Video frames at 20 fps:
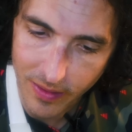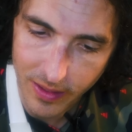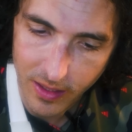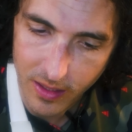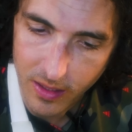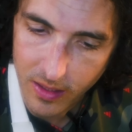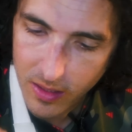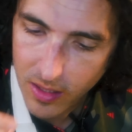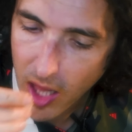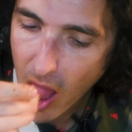
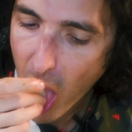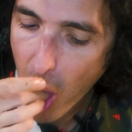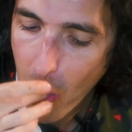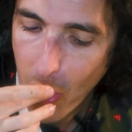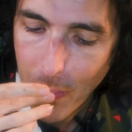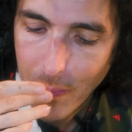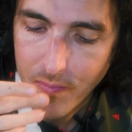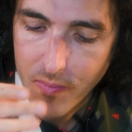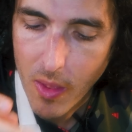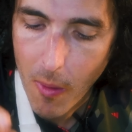like
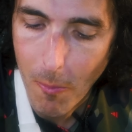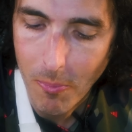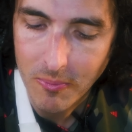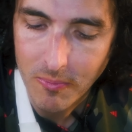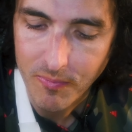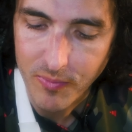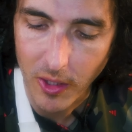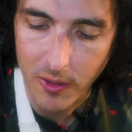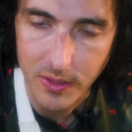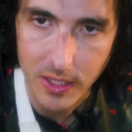
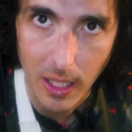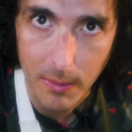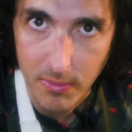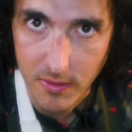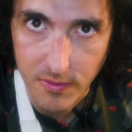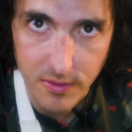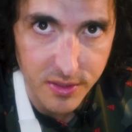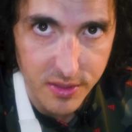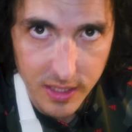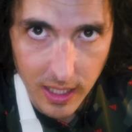on top
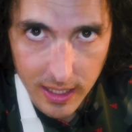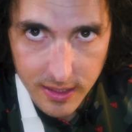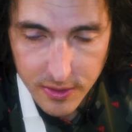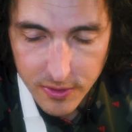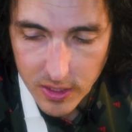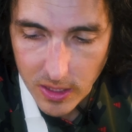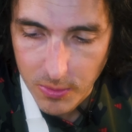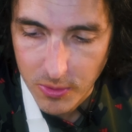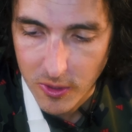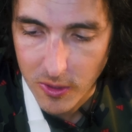of a
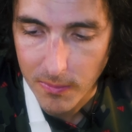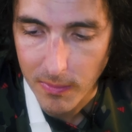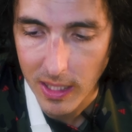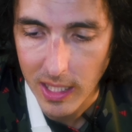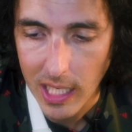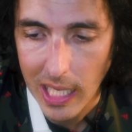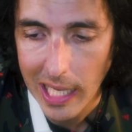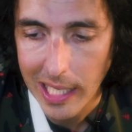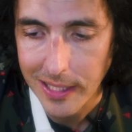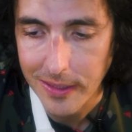skyscraper in
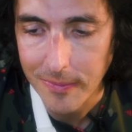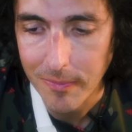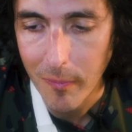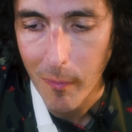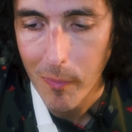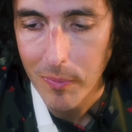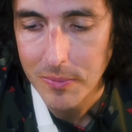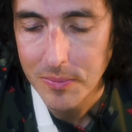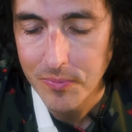Manhattan.